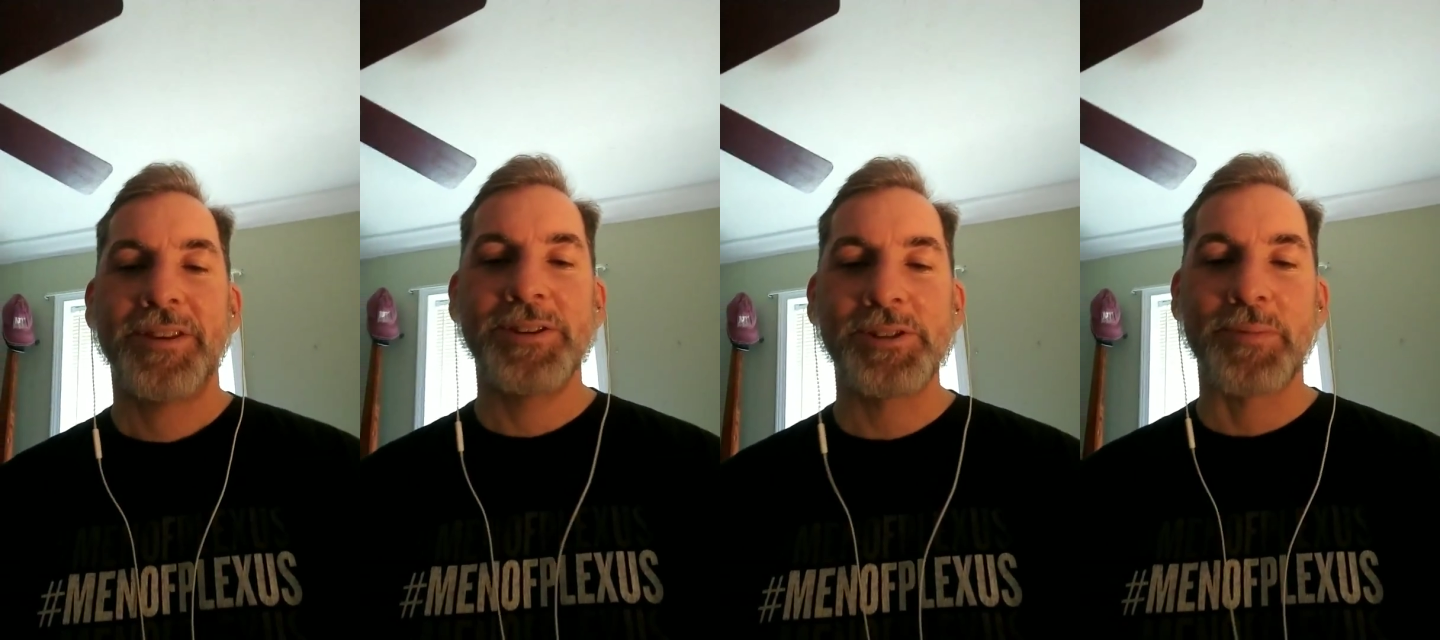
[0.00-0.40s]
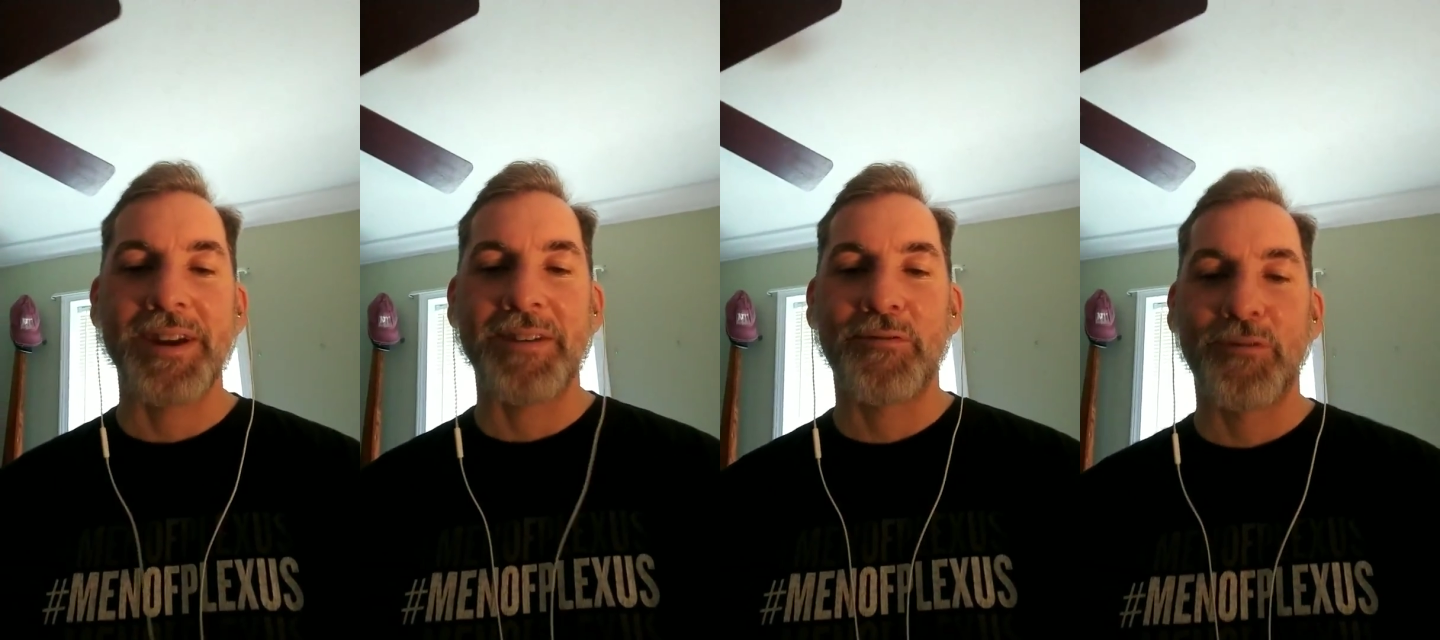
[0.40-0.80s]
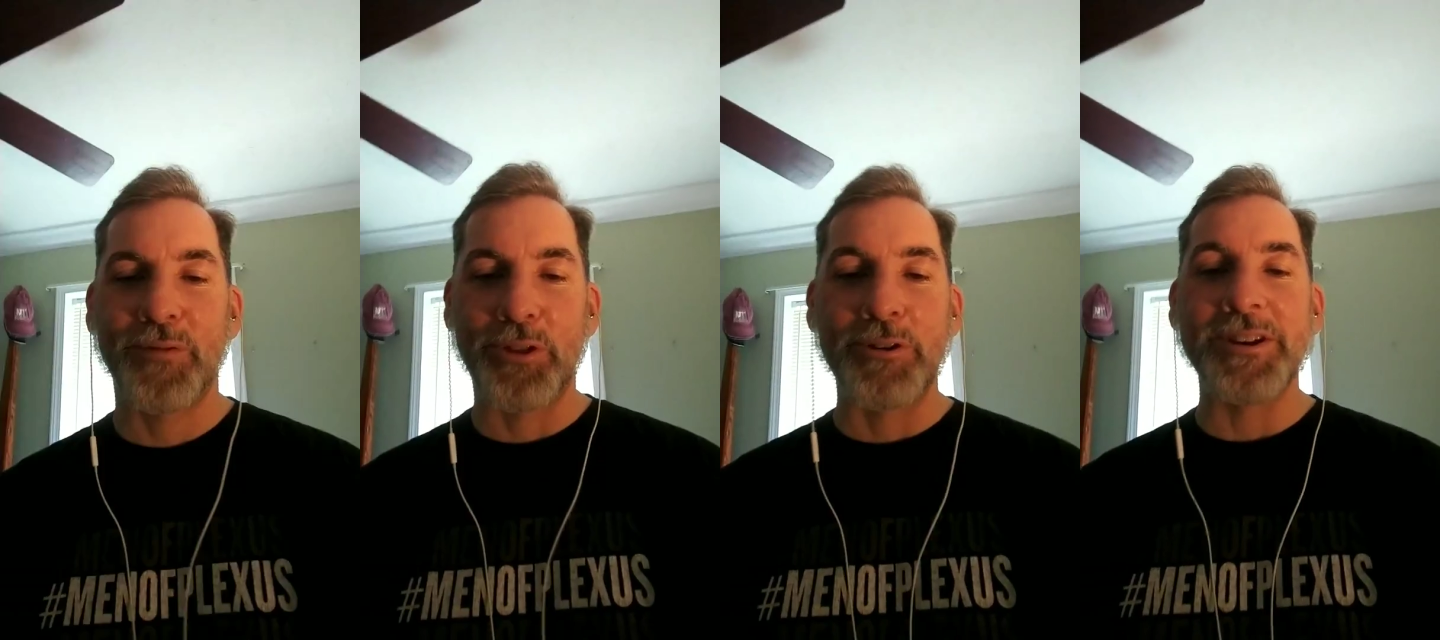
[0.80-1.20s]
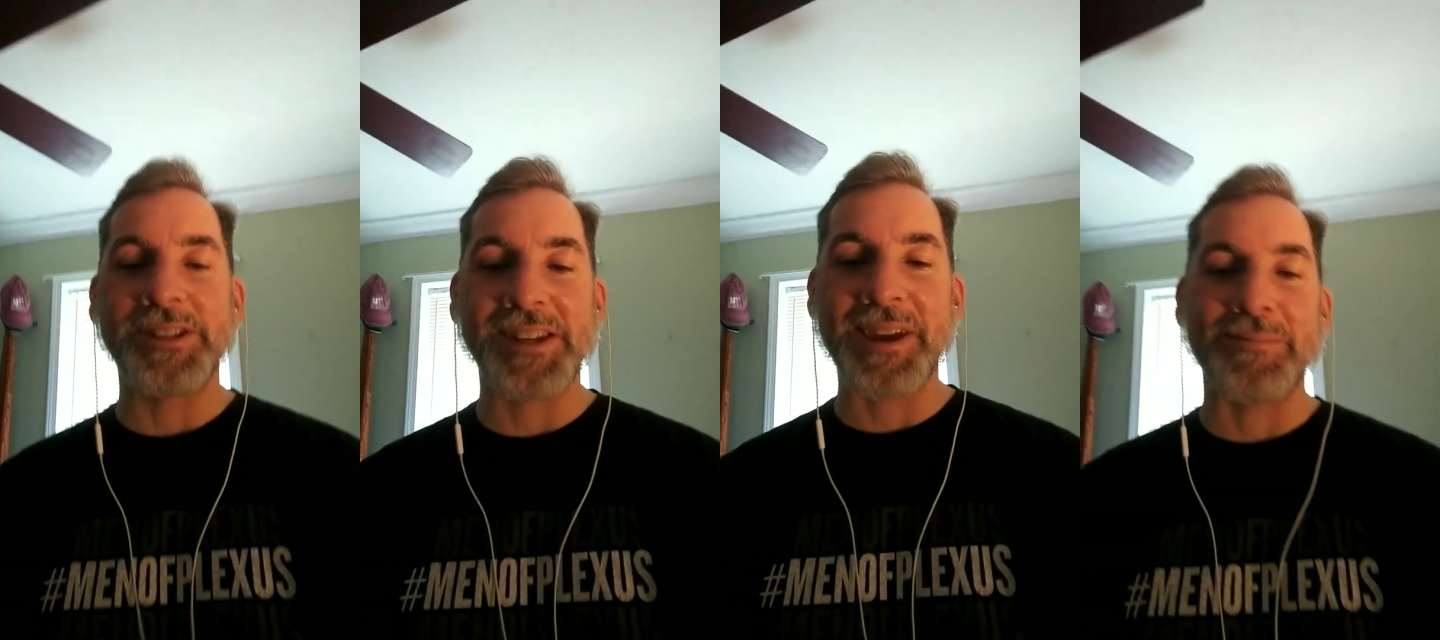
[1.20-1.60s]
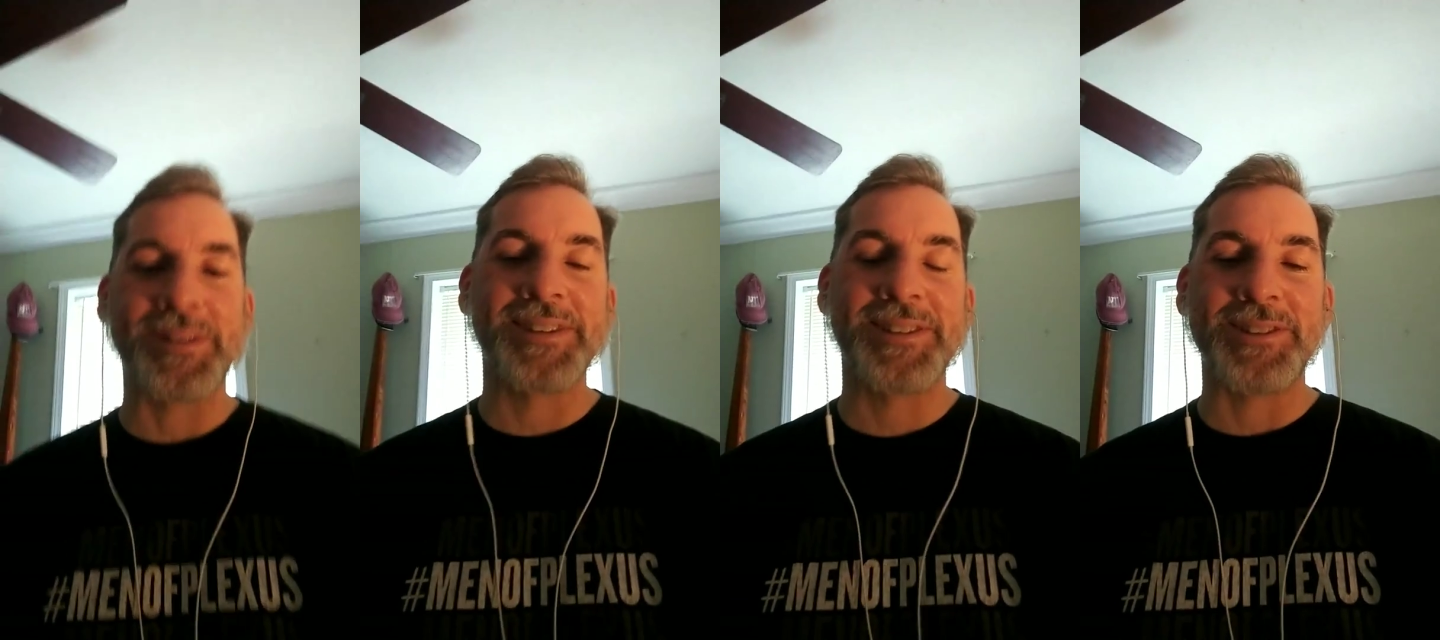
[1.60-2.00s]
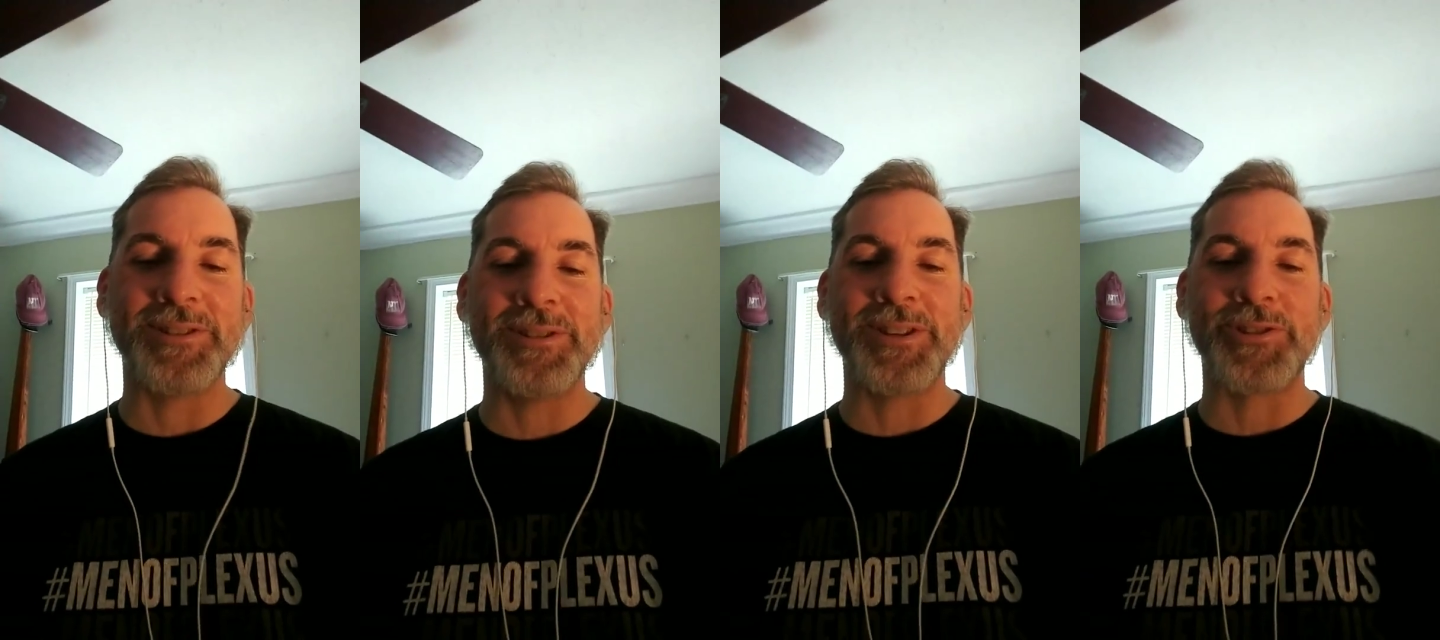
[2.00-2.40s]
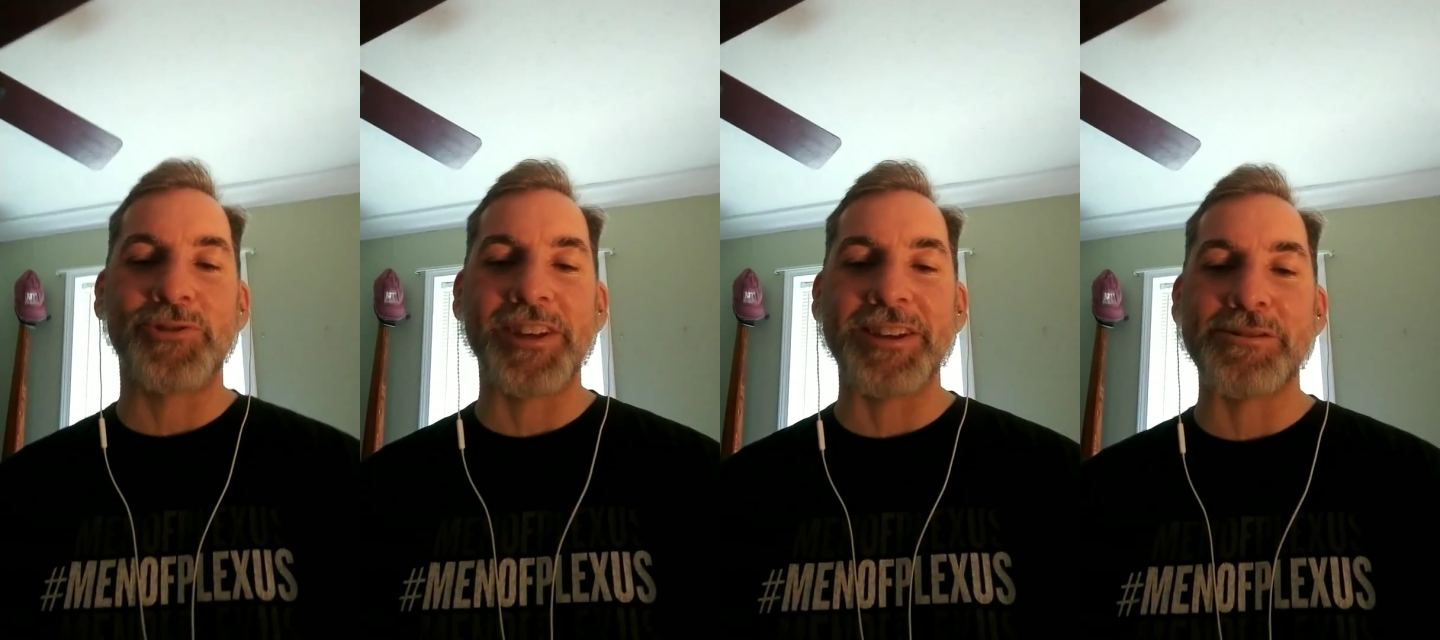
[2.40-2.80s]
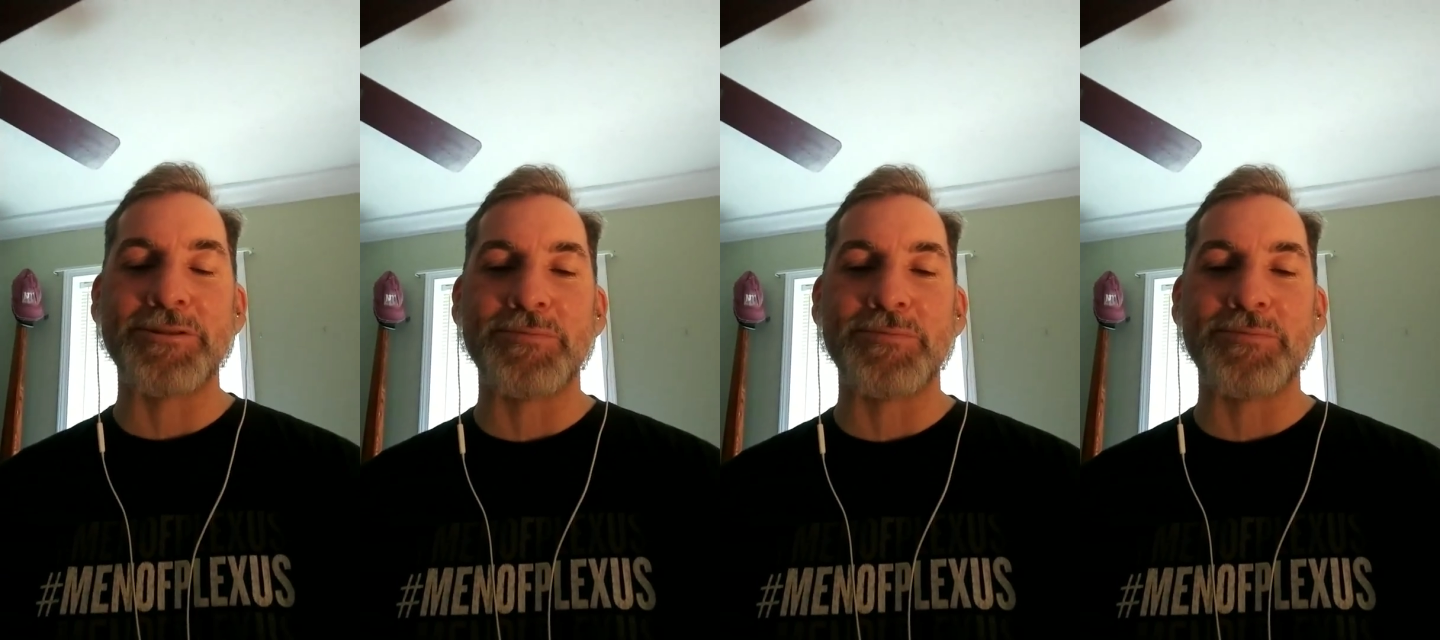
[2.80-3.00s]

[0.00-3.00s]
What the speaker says: This is my third attempt to do this video